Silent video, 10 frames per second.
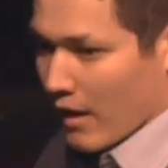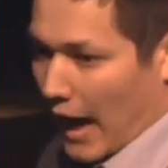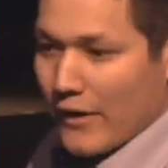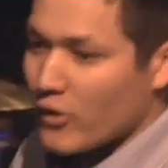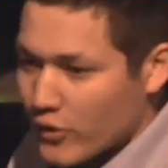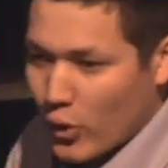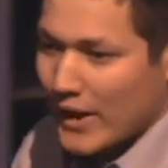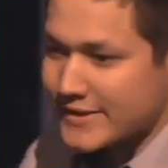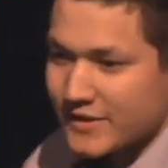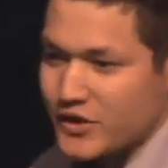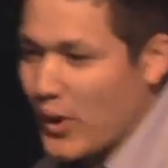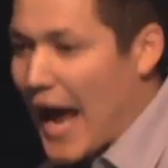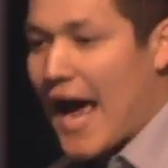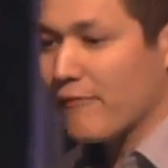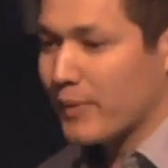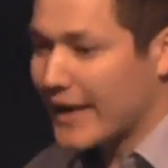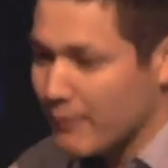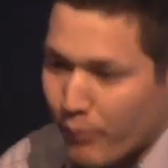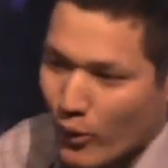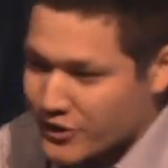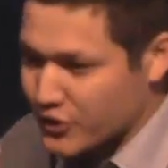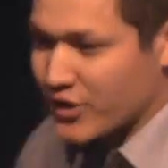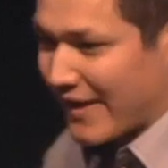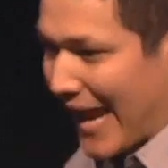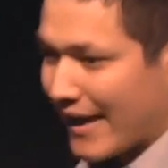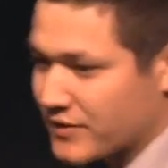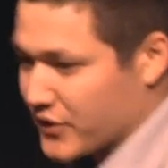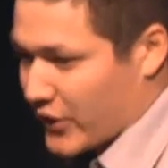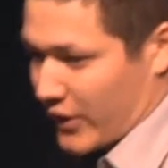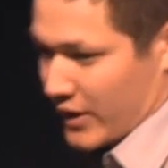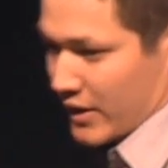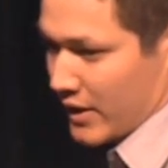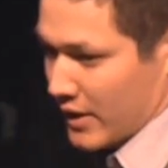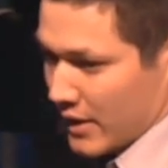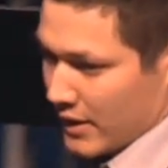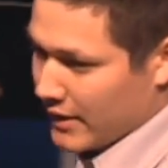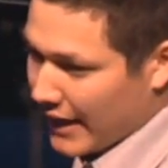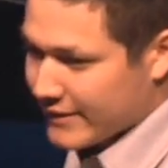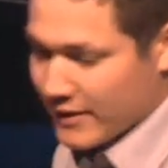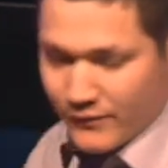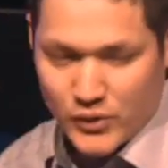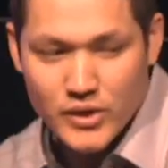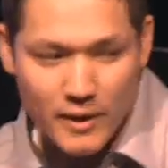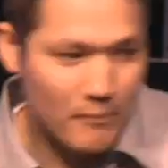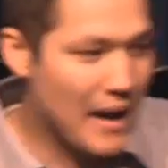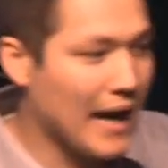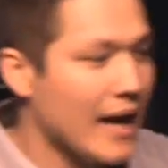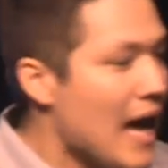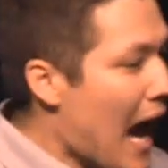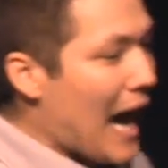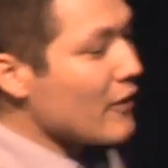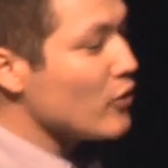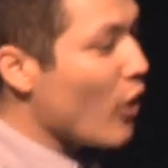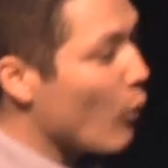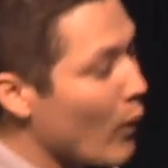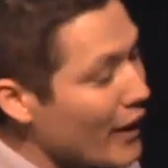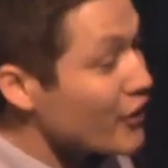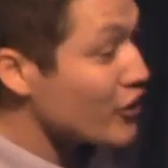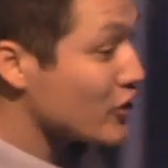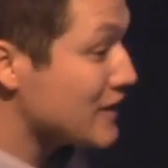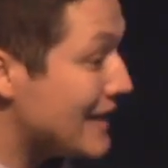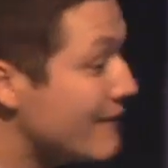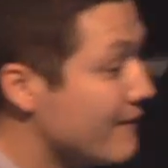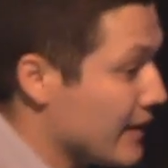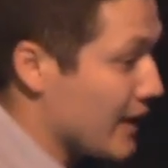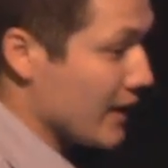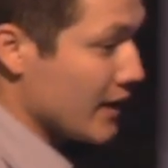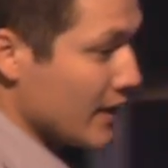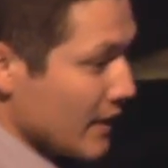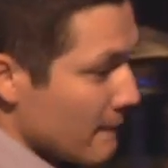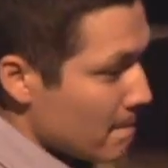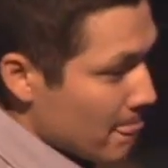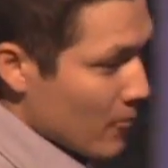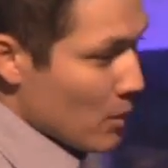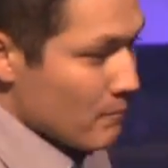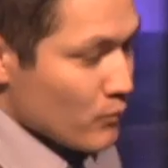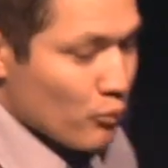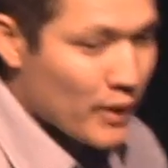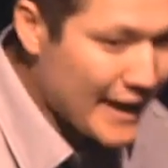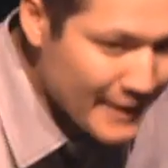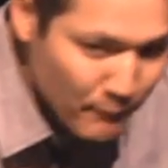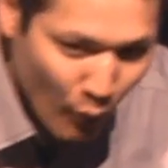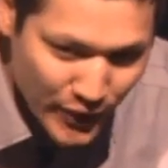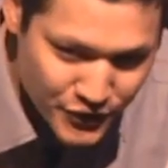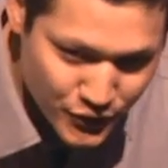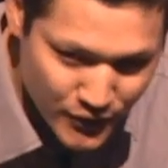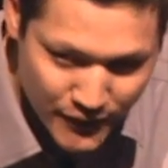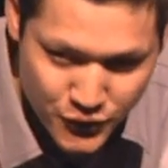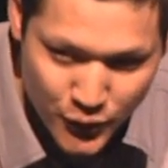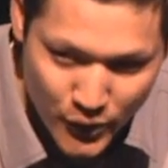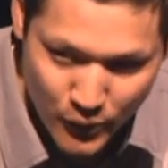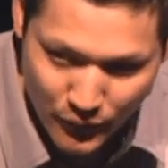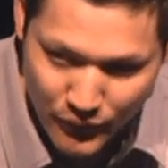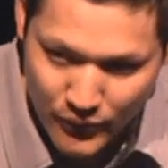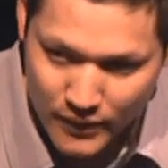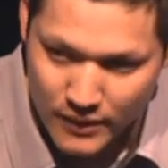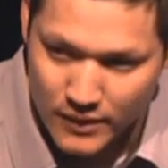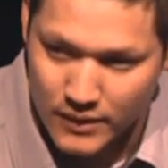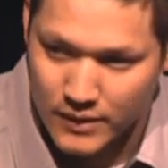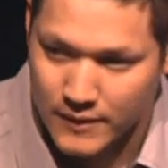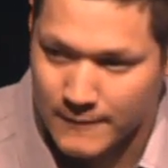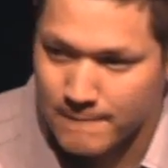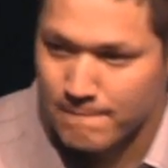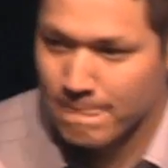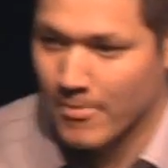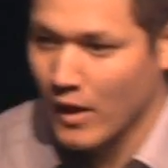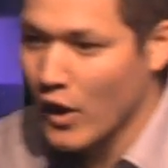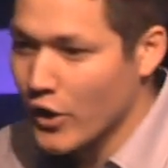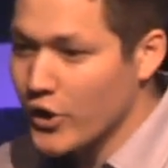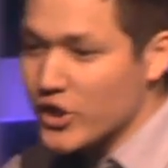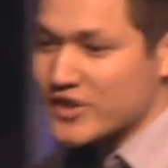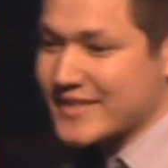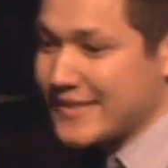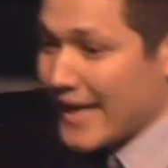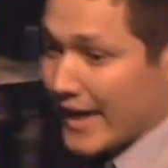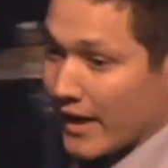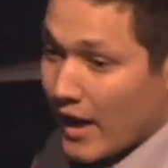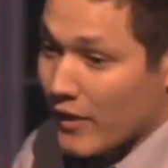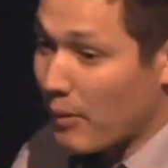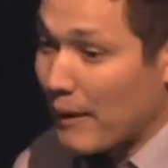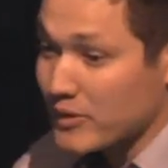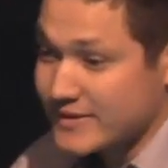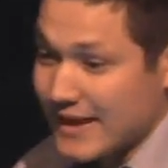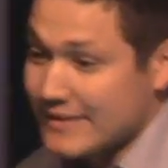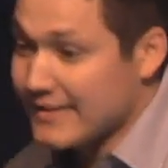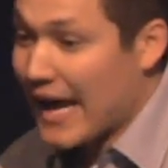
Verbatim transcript: I don't know the questions you have, but I can point you the answer. Nathan, if you'd come back. I don't know where you're living, but I can point you to the truth. Amen. You're sick. The Bible says